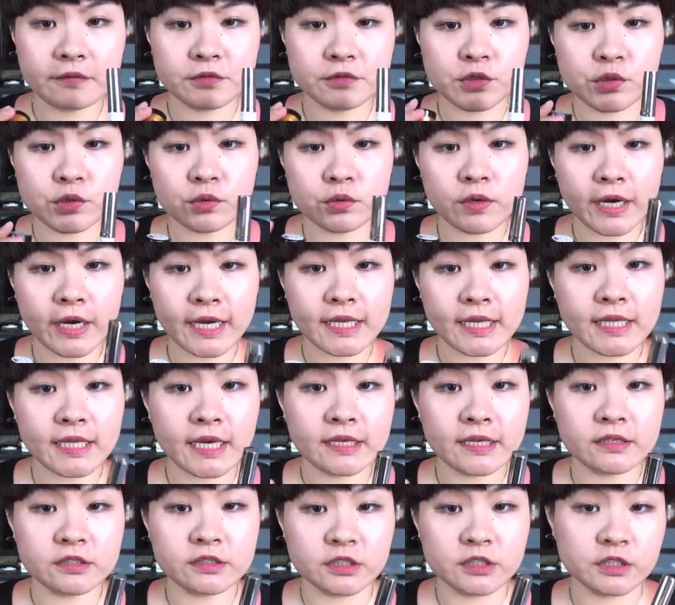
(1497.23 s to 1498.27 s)
I have two
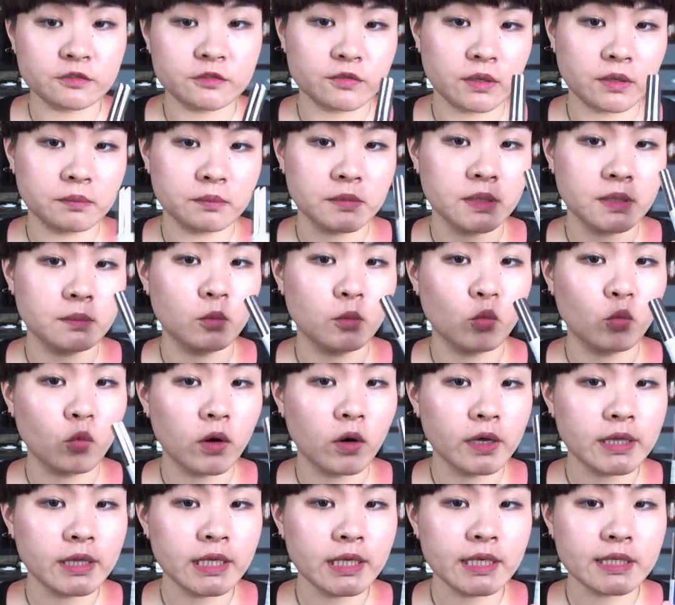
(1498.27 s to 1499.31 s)
eyeliners from them.
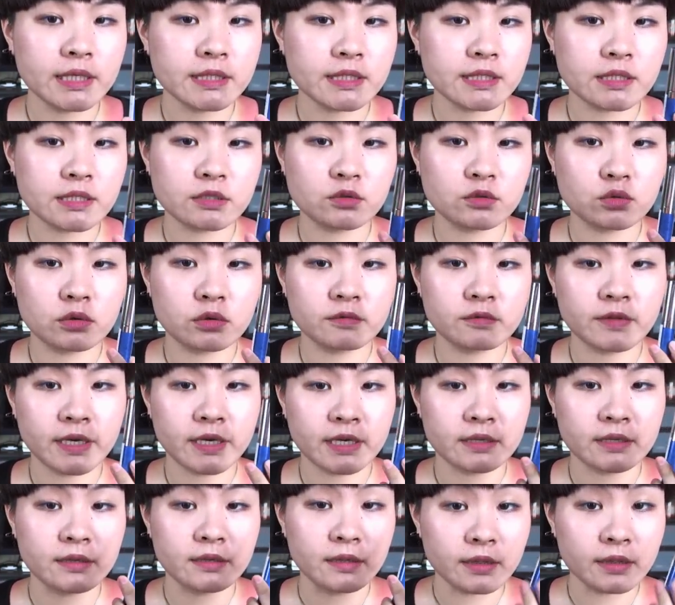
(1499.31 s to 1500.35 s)
One is sort of
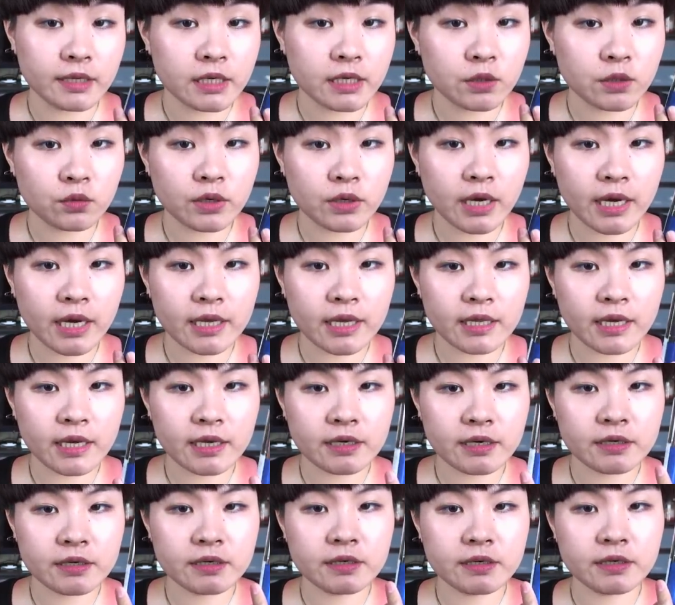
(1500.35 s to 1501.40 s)
like a liquid
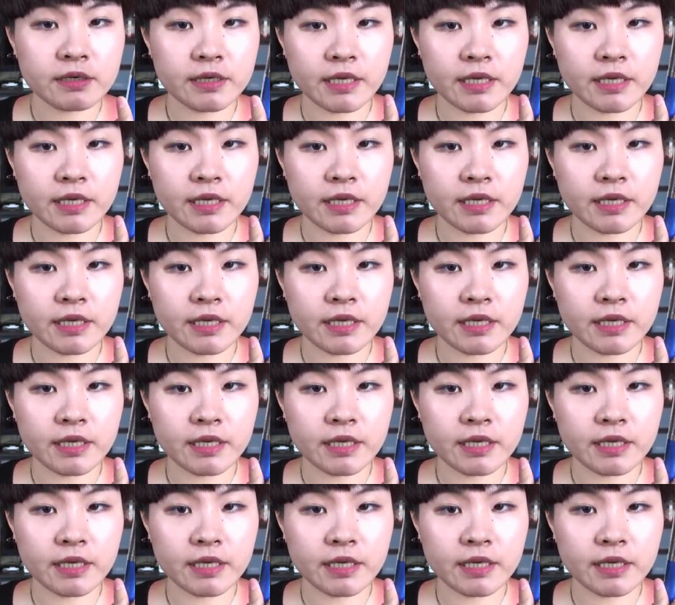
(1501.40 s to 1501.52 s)
eyeliner